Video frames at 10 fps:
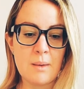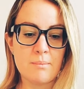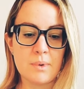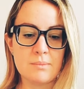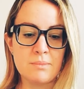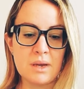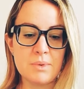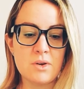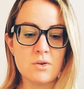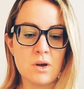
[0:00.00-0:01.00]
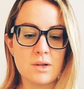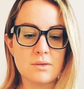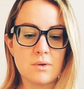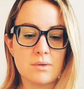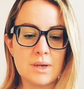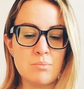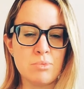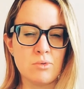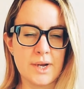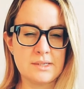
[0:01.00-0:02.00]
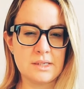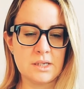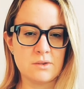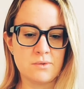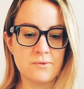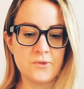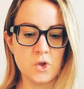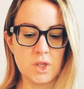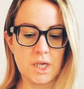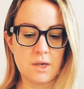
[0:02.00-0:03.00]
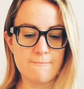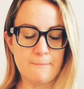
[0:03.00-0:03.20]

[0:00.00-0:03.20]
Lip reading: but maybe you're not embracing it fully.